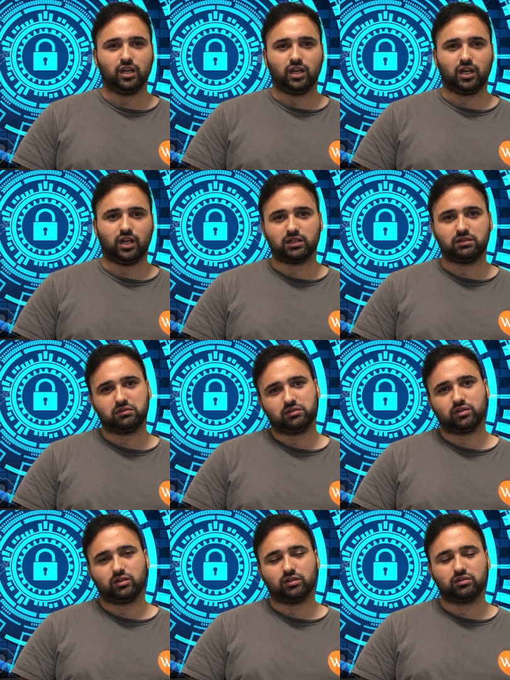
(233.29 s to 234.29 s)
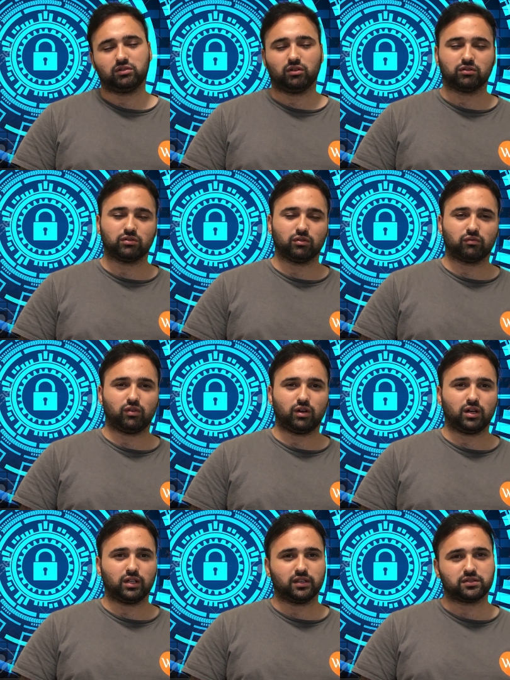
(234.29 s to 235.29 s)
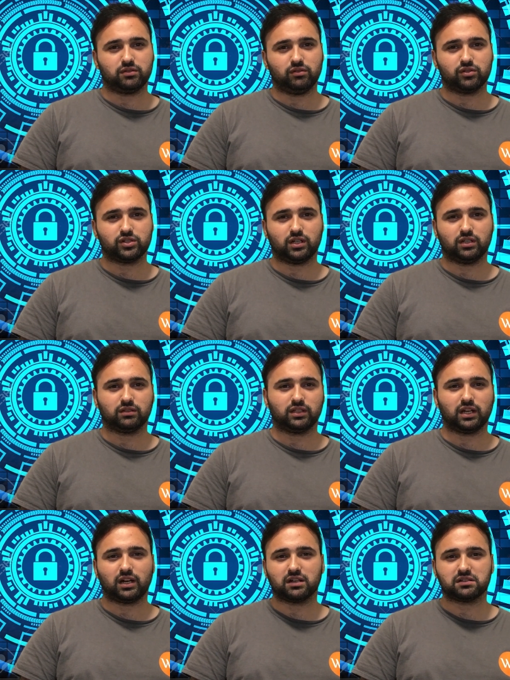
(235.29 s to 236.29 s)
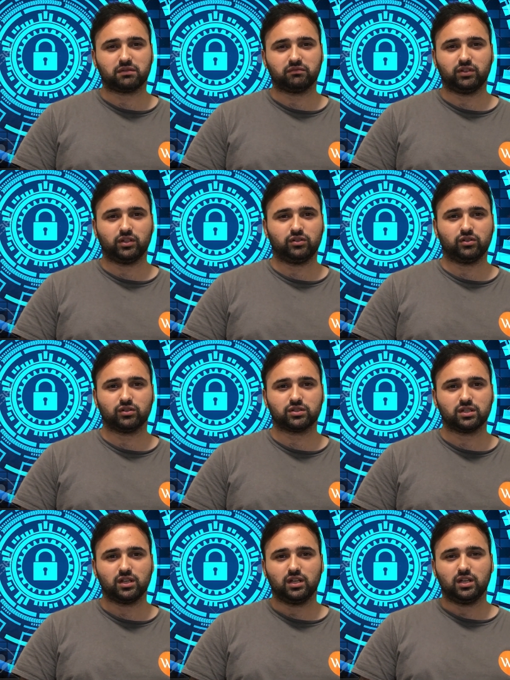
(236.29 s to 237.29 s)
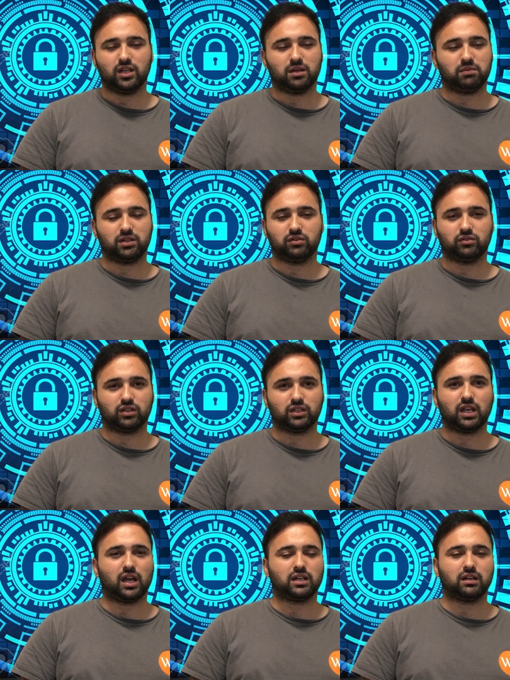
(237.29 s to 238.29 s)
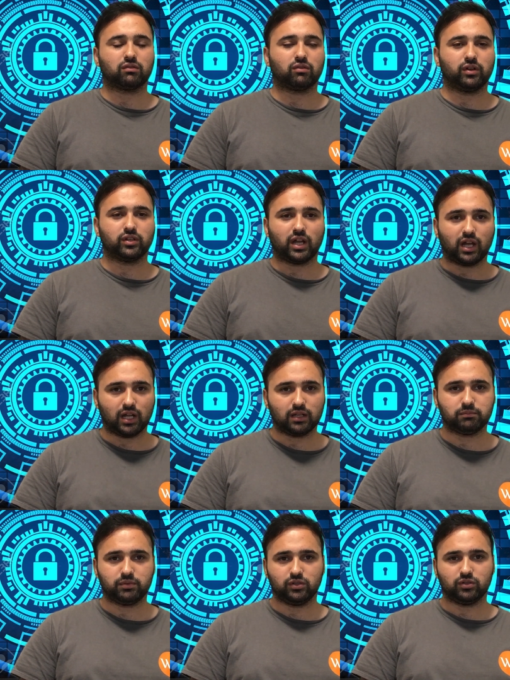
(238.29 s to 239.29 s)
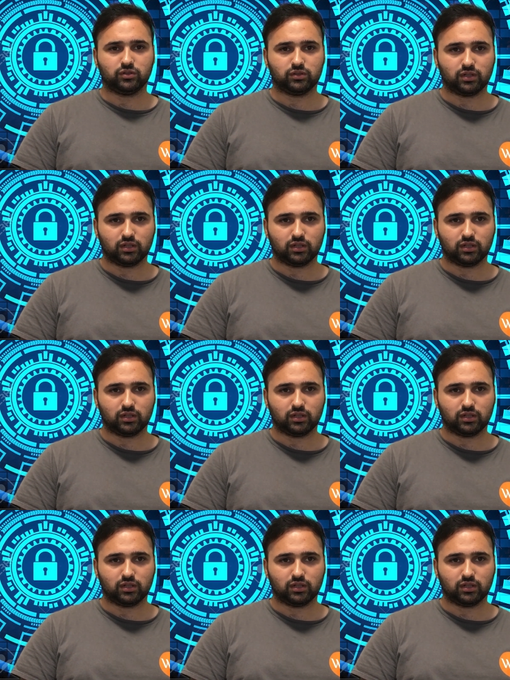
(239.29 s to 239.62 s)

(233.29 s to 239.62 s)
Don't look for the solution. There are some videos, but they are not going to help you